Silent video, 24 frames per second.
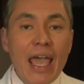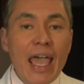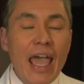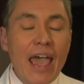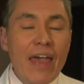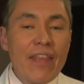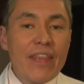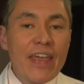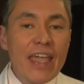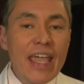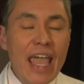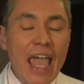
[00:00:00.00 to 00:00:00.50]

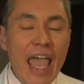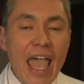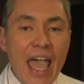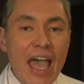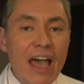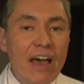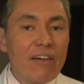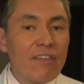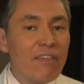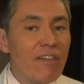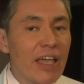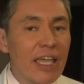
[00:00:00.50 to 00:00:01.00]
and they
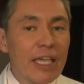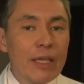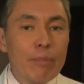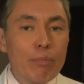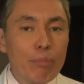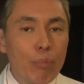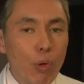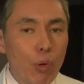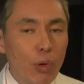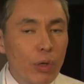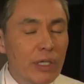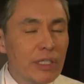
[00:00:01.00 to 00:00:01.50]
have
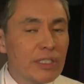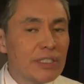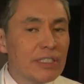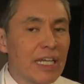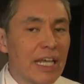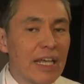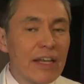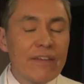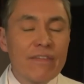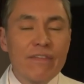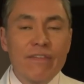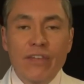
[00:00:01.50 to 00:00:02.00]
important
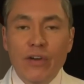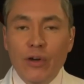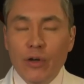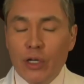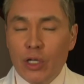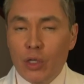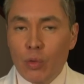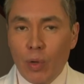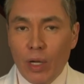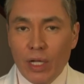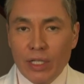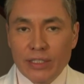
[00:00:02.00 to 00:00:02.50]
and very
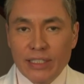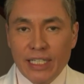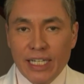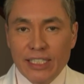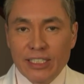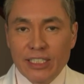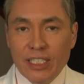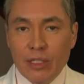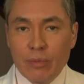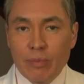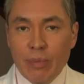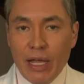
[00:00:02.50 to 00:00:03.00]
well
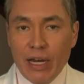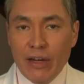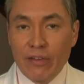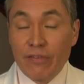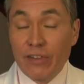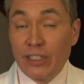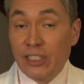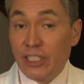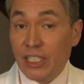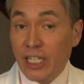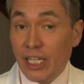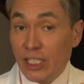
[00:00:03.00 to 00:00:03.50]
tested
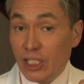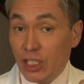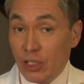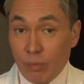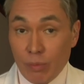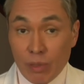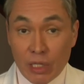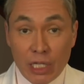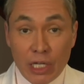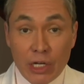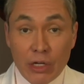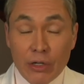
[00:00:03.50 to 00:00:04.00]
benefits against
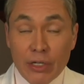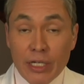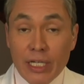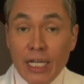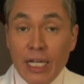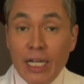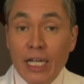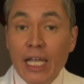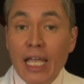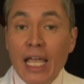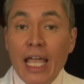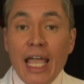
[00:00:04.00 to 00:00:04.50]

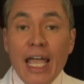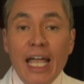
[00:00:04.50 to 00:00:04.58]
malaria,